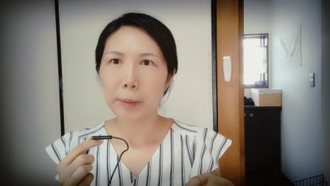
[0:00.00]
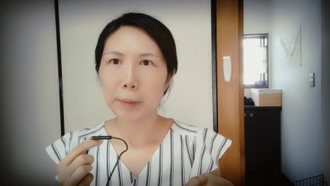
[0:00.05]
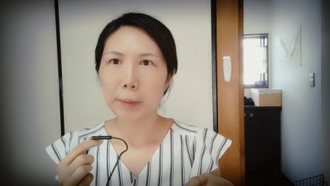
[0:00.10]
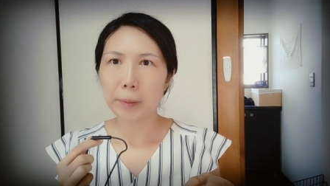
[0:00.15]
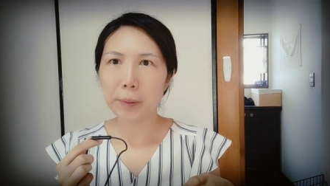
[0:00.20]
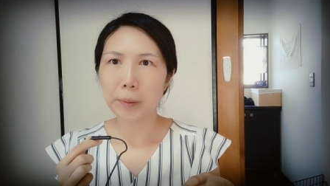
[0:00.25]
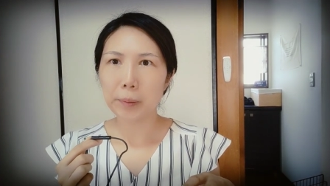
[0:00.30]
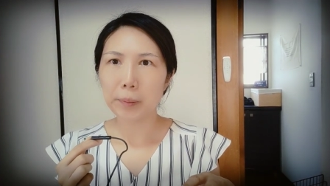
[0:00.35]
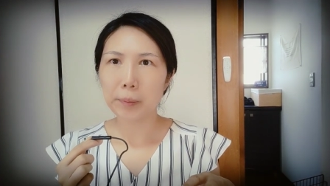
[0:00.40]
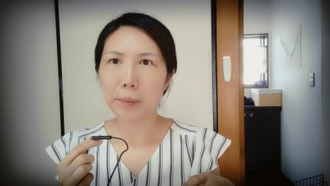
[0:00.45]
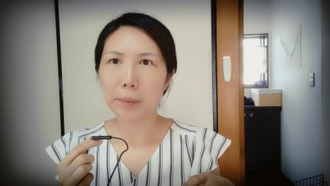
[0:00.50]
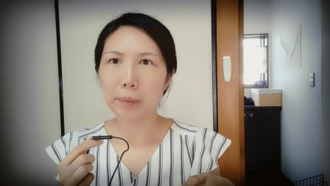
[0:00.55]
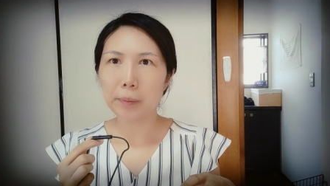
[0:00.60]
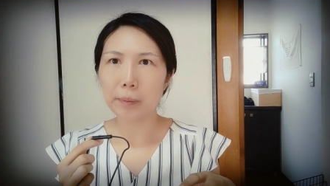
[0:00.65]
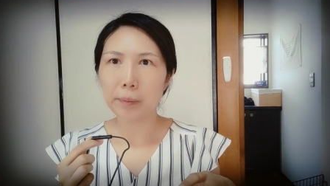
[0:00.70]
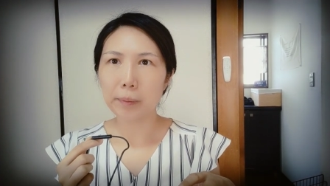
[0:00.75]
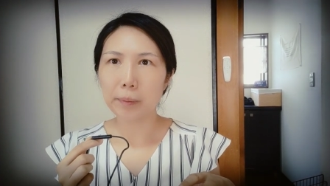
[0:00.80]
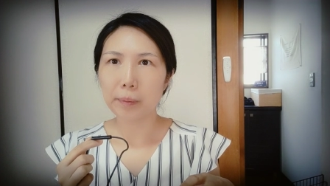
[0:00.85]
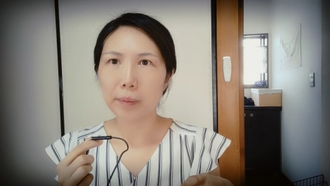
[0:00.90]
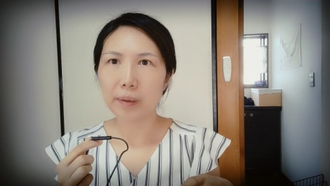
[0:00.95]

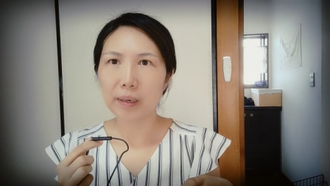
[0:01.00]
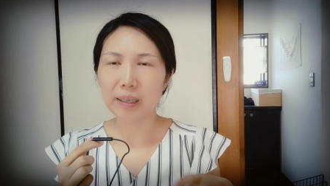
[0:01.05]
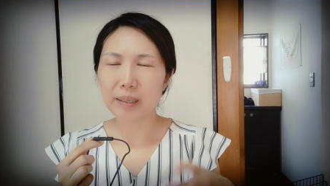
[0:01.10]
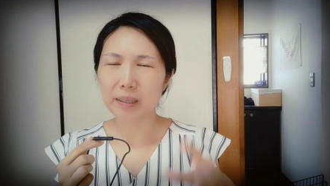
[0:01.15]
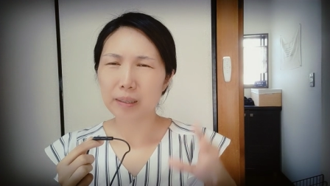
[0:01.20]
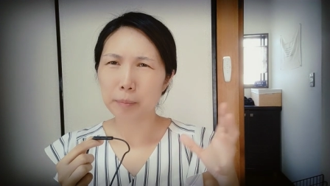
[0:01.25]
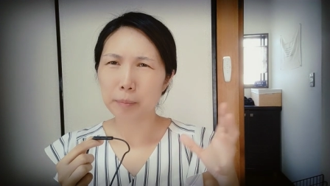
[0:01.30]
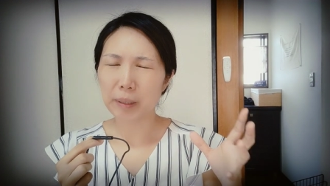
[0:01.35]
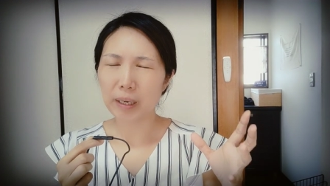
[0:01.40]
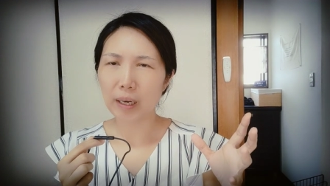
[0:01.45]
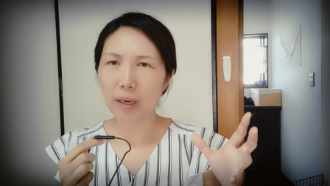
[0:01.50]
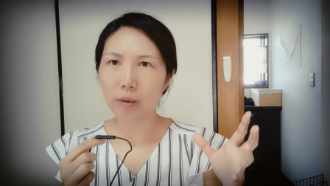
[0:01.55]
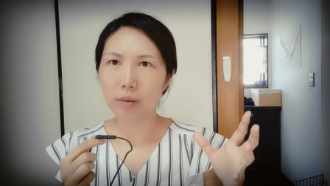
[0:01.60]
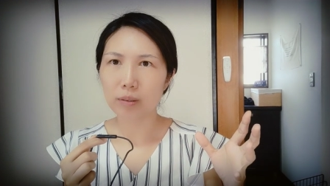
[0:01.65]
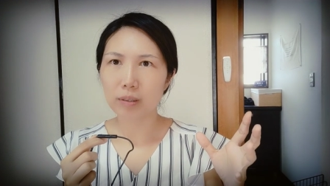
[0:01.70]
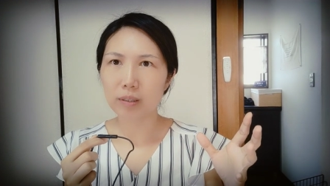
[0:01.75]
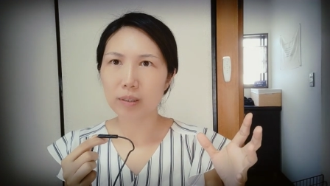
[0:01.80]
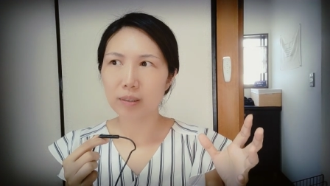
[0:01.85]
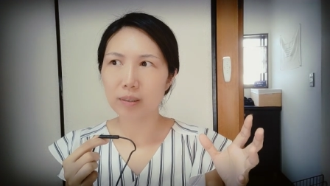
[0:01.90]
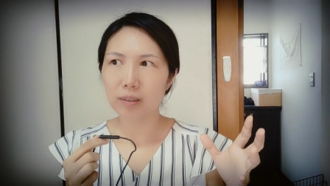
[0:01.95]
uh, like about
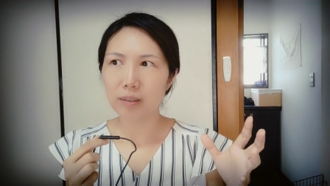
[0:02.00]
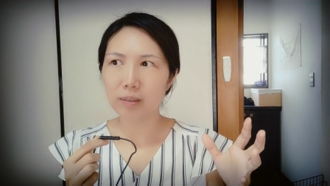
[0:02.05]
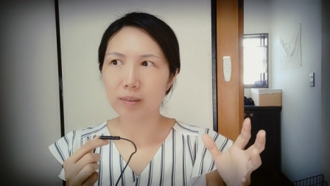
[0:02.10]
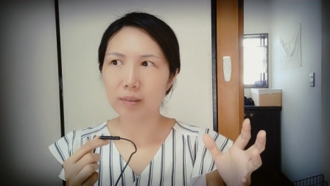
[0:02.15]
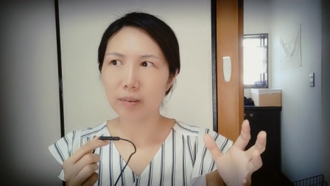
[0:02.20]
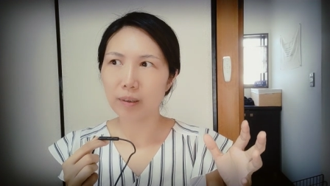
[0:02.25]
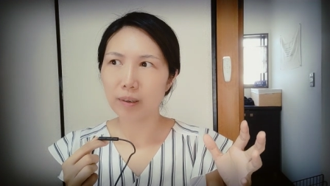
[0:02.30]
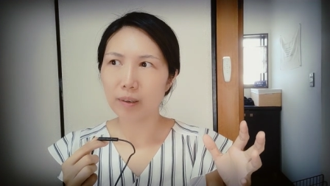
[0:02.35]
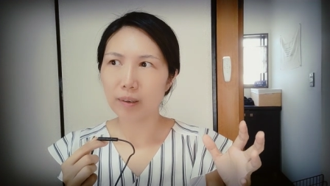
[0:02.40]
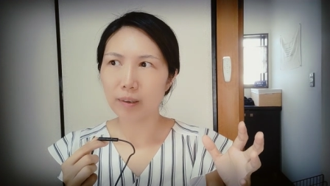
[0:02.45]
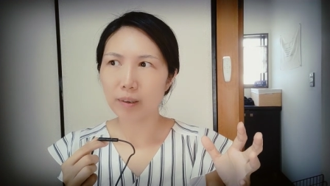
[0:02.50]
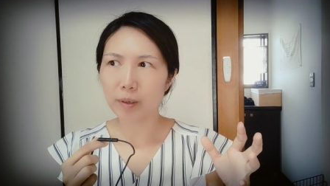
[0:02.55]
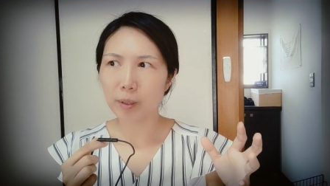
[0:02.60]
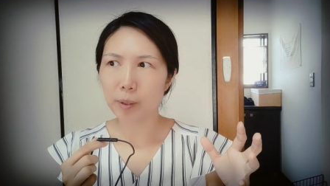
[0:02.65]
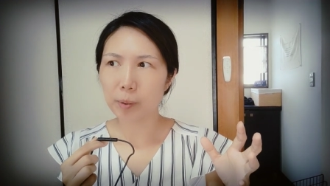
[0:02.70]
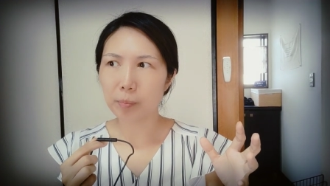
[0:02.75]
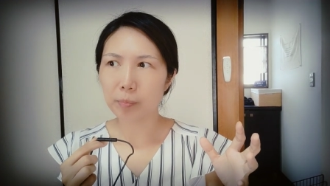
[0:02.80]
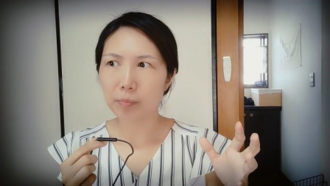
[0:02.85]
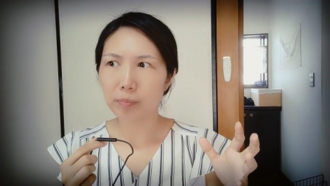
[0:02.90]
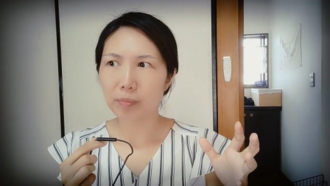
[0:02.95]

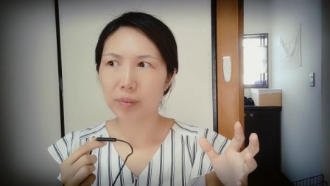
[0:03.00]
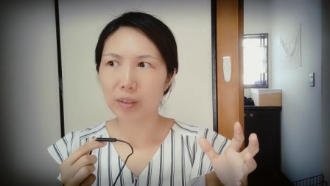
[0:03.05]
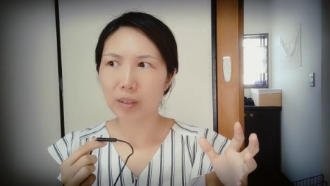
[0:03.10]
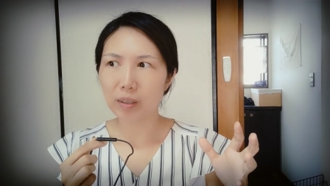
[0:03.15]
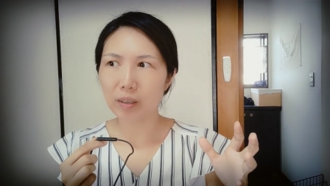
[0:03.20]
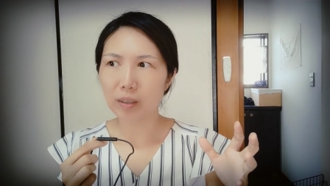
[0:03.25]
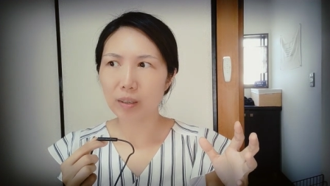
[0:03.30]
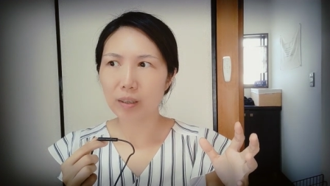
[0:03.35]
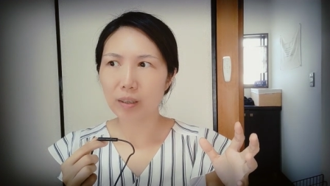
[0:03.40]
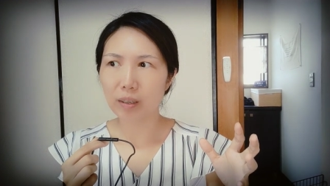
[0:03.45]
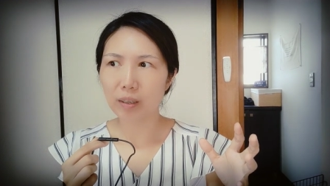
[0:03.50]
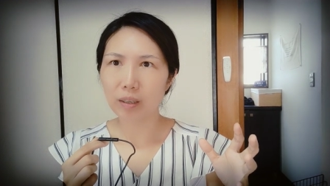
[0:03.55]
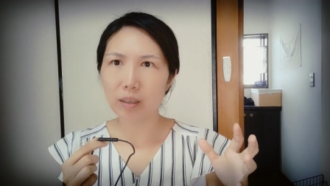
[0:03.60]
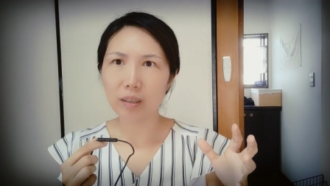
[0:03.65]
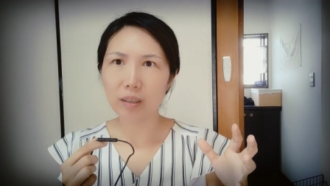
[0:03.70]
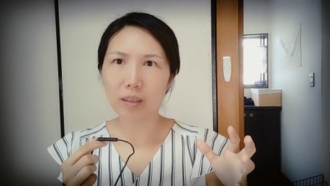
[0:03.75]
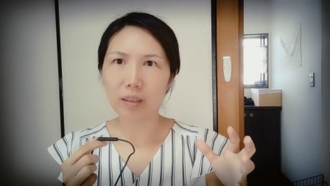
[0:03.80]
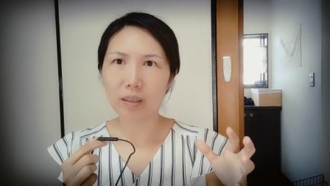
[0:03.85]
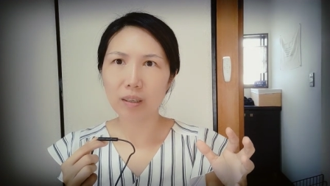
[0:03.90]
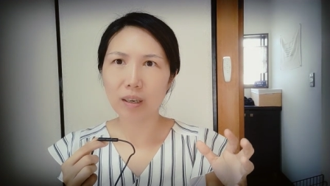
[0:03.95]
um, the
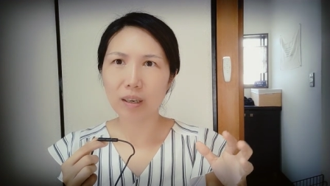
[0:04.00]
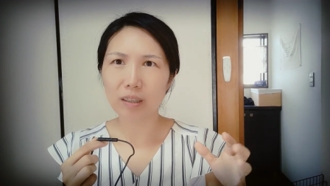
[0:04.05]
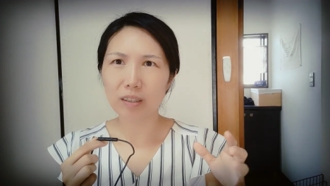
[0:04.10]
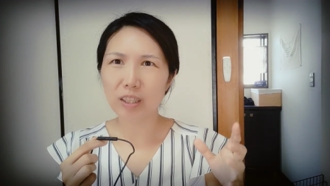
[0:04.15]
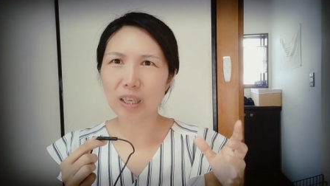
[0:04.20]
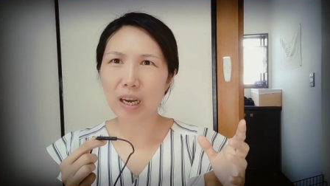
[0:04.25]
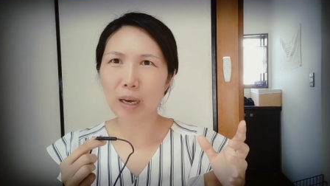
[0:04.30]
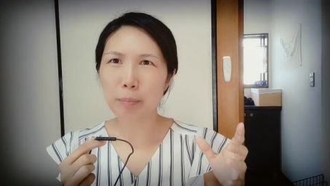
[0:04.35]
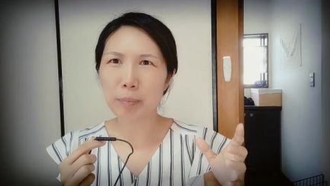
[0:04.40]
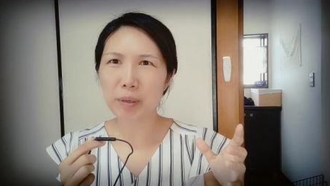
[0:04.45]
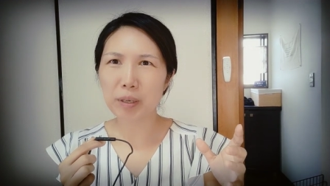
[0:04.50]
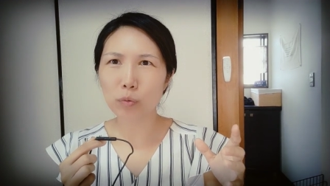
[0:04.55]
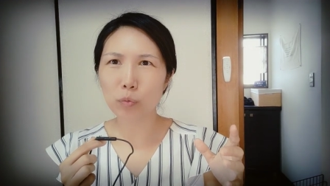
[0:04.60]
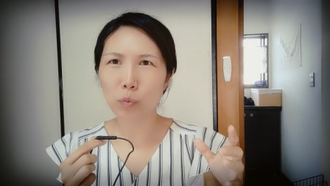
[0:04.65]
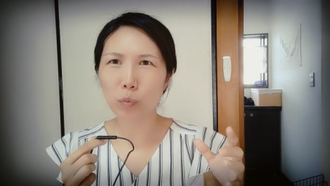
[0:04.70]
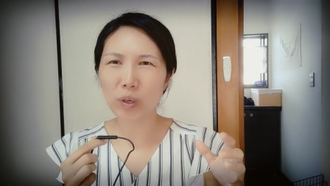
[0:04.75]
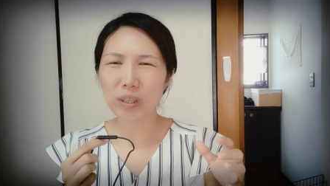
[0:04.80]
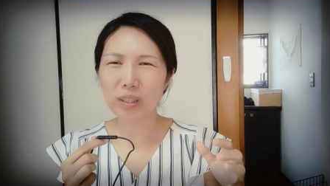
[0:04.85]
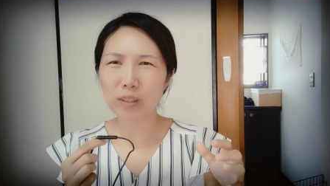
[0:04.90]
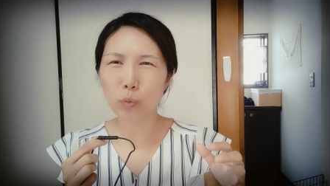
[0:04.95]
uh, atomic
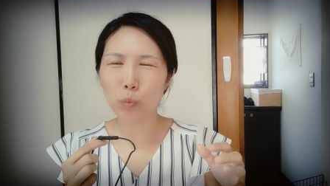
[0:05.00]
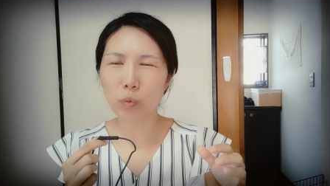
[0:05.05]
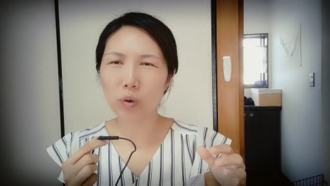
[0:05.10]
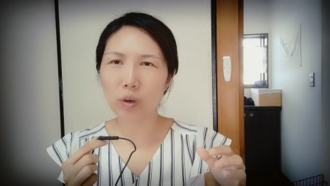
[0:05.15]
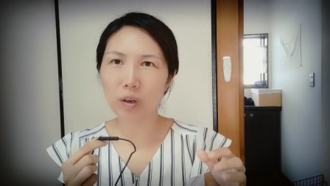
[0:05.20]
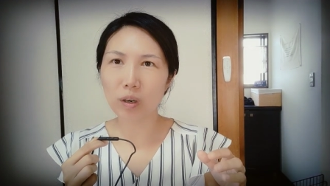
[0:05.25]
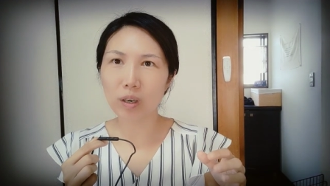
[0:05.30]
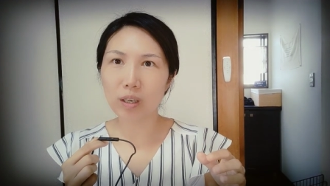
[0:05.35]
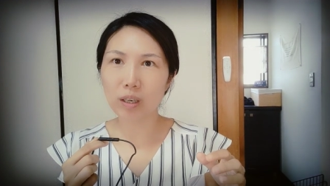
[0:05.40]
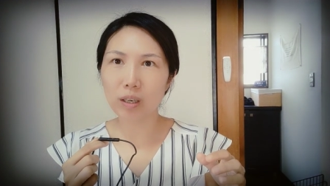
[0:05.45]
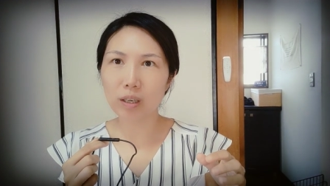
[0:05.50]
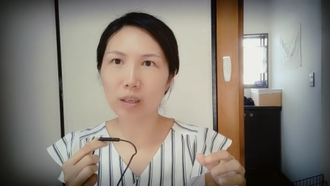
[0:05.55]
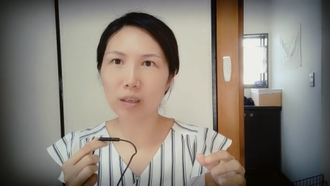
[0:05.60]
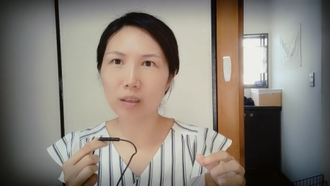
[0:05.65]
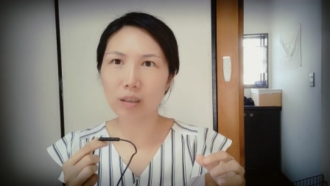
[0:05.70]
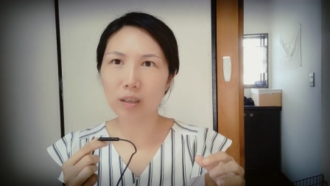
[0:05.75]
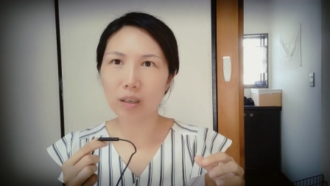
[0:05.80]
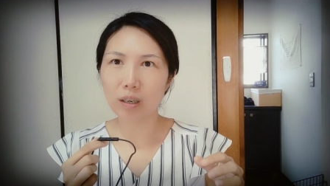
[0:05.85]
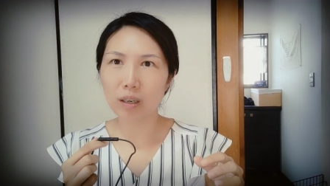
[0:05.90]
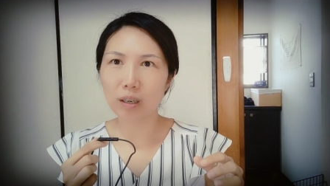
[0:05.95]
wastewater
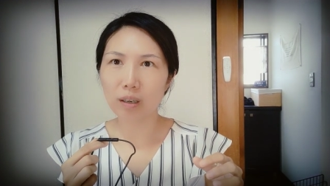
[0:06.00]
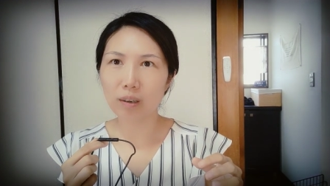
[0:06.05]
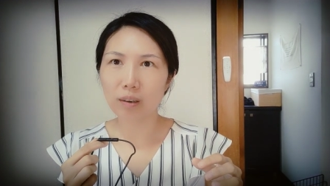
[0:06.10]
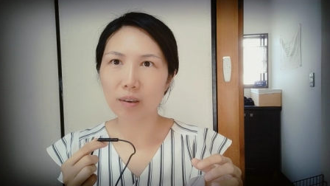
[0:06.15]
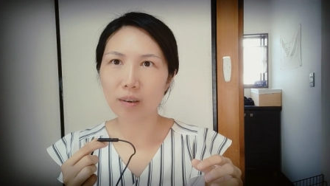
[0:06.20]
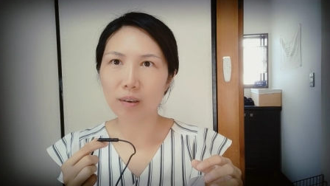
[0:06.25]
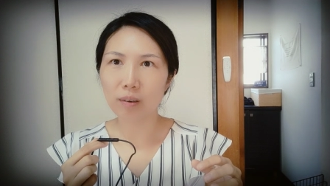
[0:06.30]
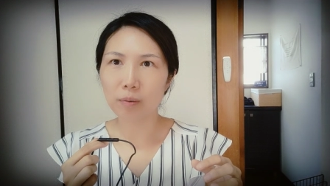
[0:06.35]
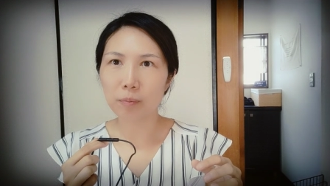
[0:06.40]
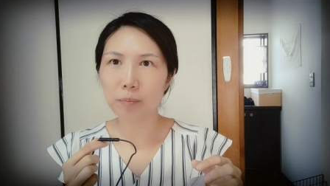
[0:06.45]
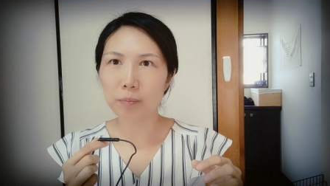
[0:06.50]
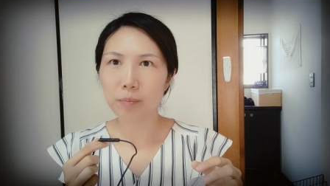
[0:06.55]
um,